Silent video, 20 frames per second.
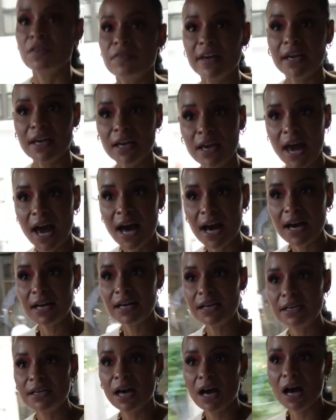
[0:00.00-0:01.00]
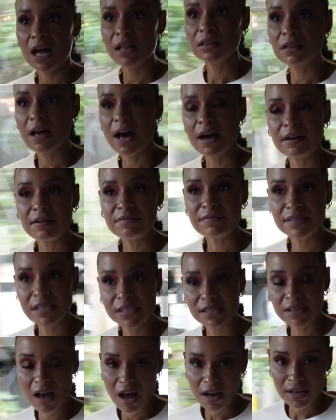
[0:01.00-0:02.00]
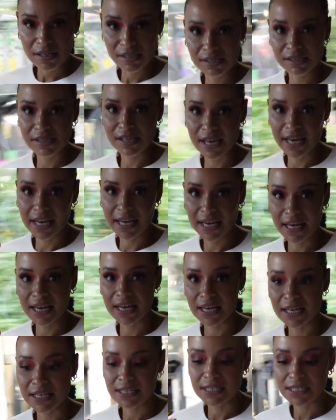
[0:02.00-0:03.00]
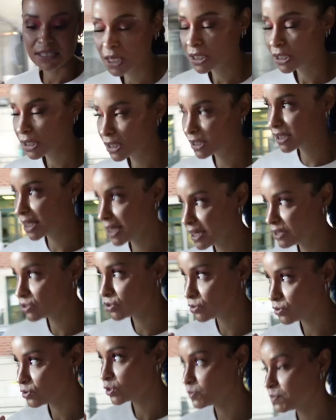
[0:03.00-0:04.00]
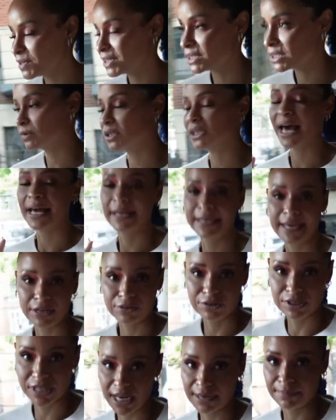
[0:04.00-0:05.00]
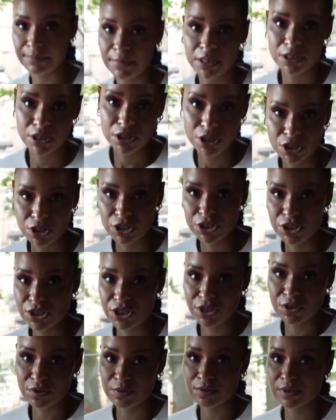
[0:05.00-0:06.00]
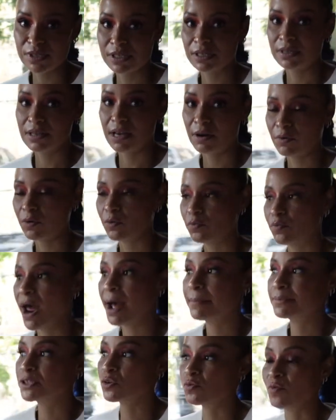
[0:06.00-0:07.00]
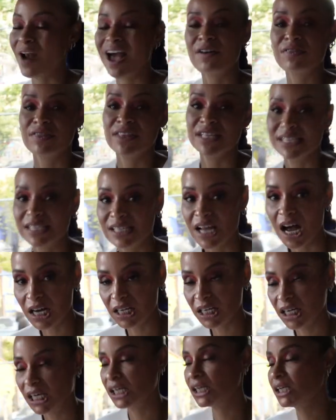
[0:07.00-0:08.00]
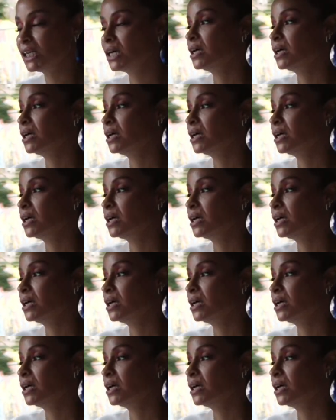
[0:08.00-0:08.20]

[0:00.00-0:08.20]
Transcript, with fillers: They had a lot of socks and sandals, but gladiator type shoes that were wrapped around the stocking.